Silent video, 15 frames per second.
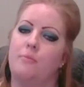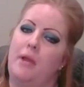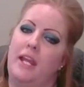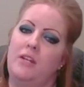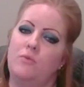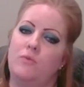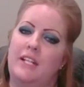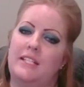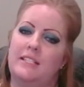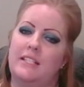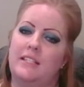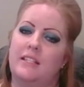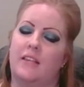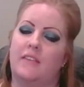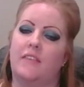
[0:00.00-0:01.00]
The main
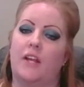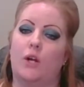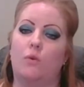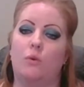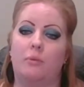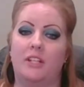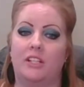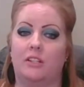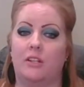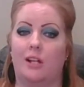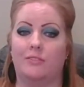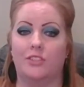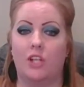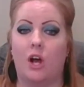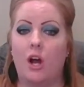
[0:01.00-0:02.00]
reason that there will be a
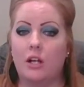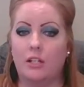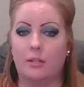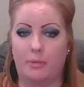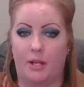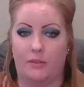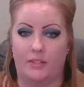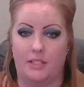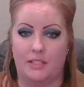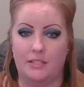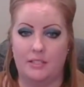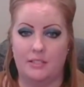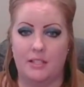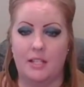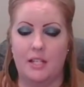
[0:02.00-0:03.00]
lot of talk about
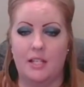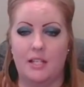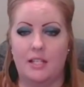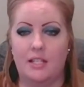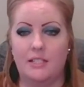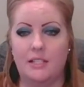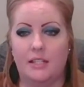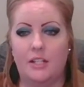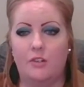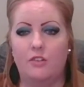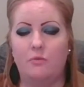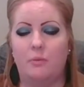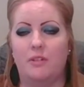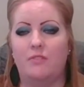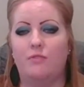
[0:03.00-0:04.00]
this is that
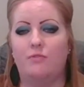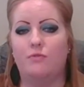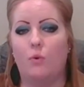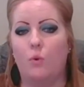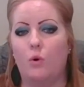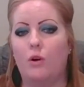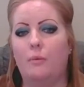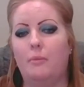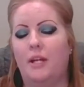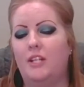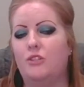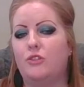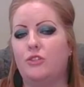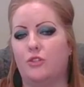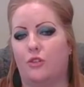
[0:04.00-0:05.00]
there have been four
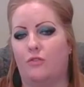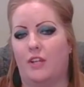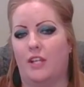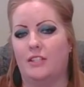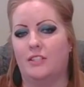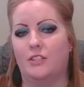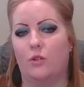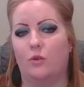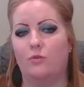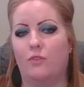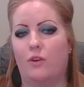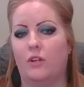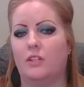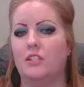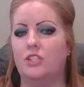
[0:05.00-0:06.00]
major surveys so
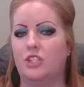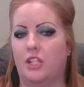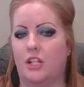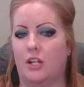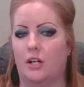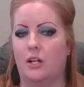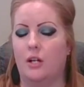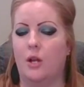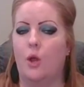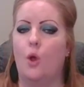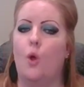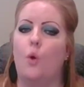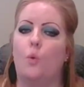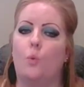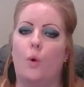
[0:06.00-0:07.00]
far this year
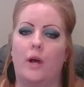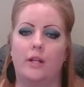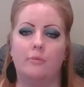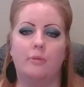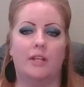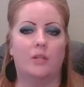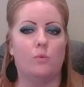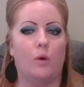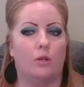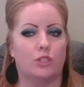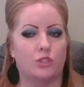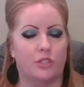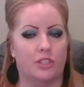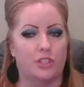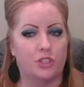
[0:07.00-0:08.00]
one by the
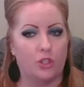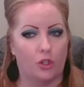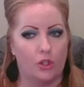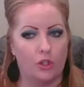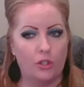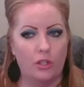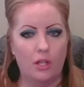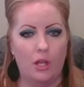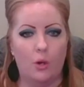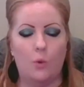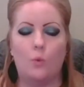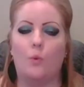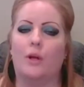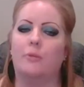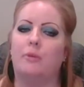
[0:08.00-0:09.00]
Wall Street Journal,
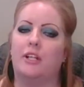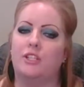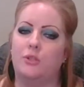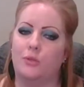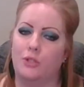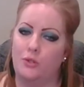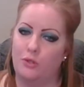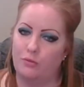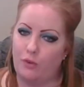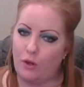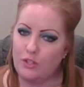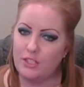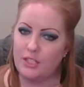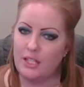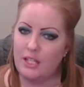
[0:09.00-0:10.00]
one by Duke
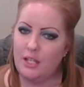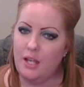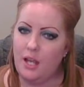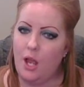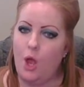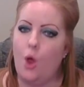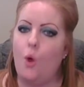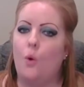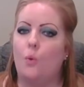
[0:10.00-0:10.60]
University,